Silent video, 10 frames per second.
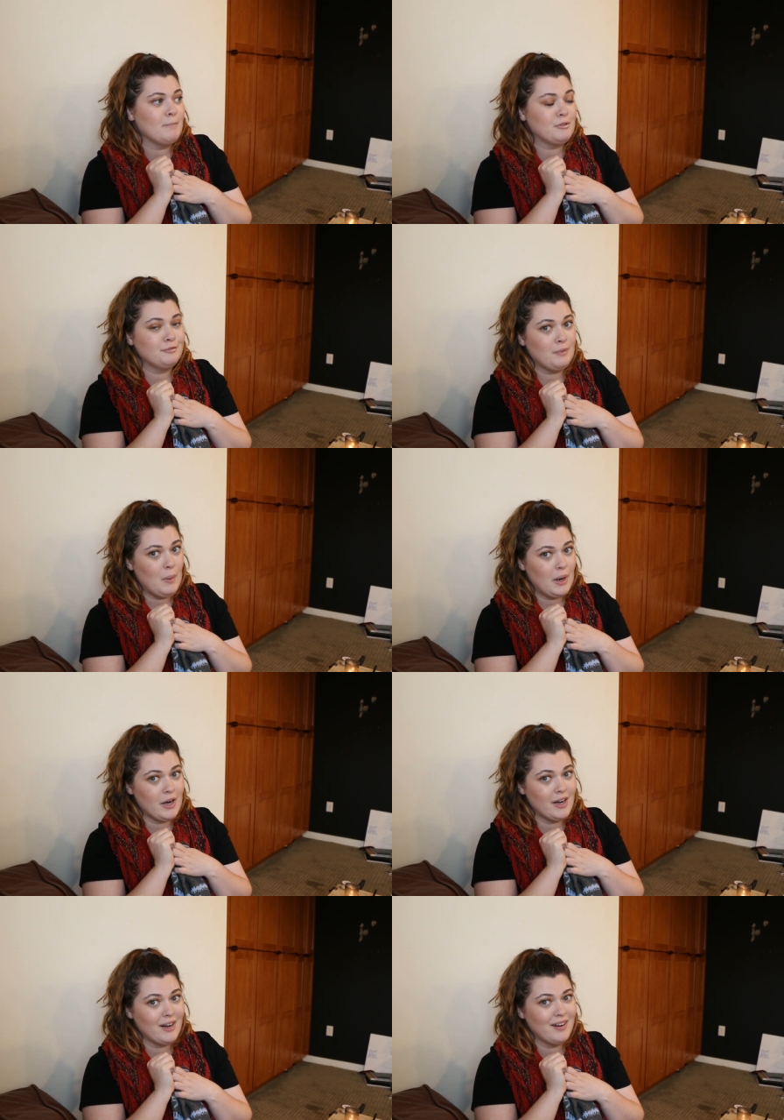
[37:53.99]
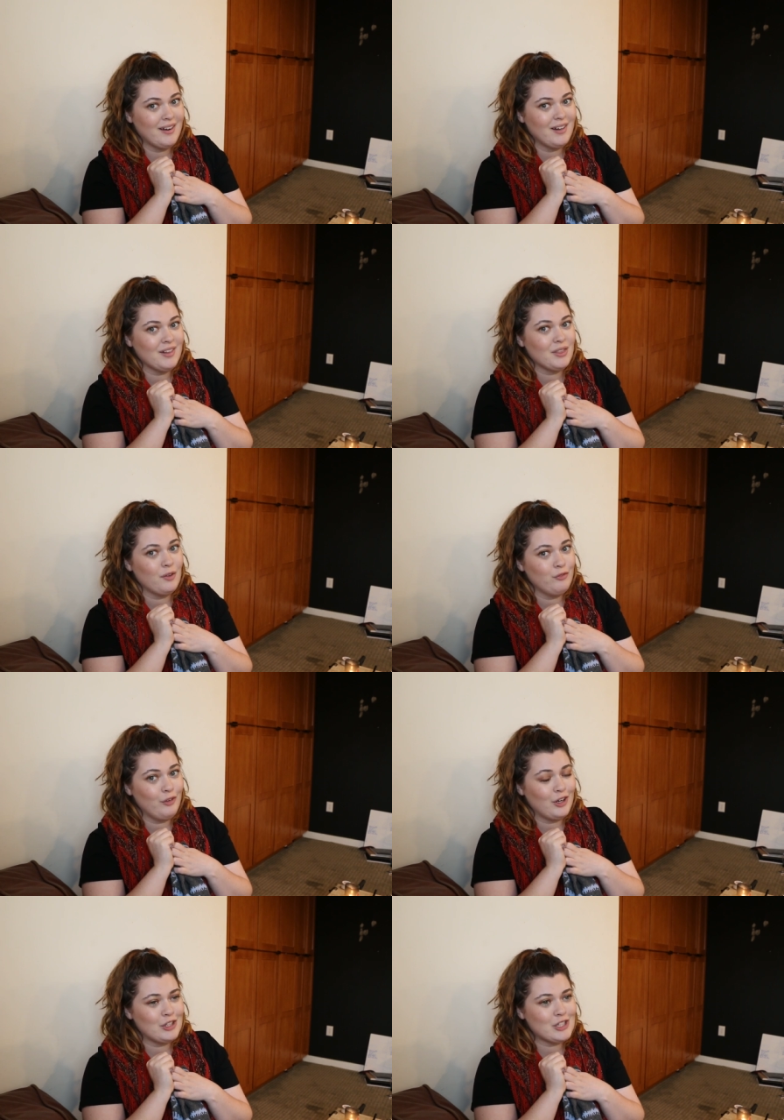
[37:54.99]
before the
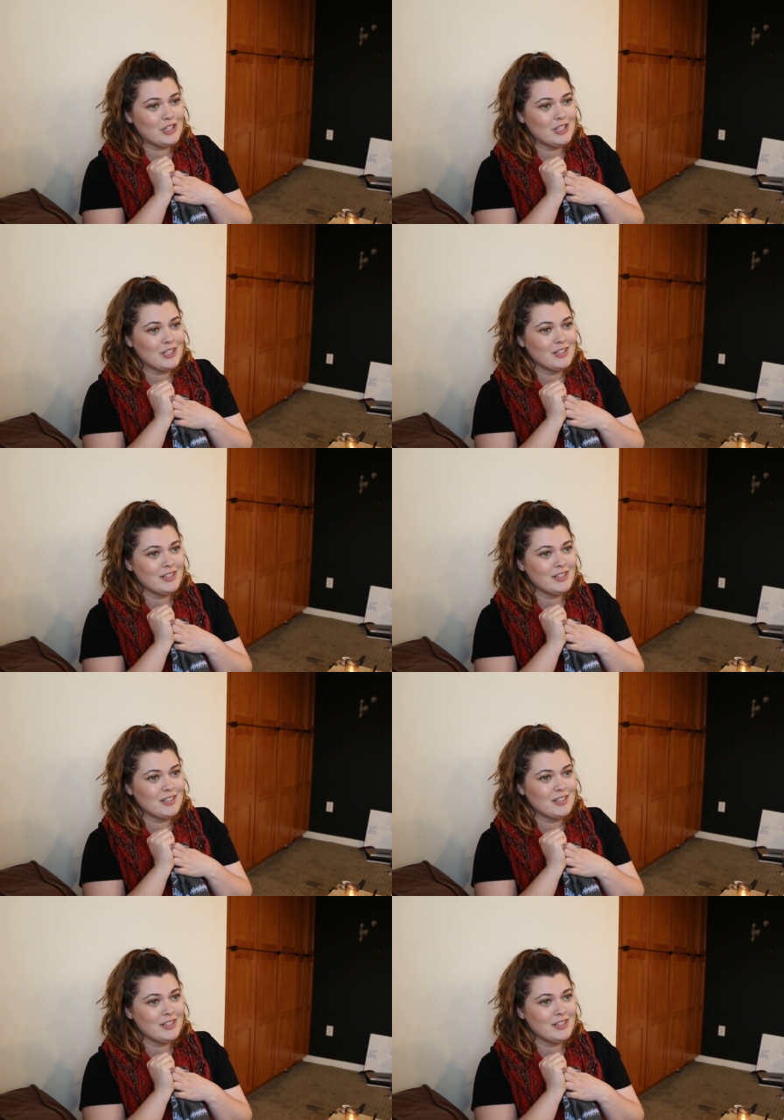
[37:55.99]
first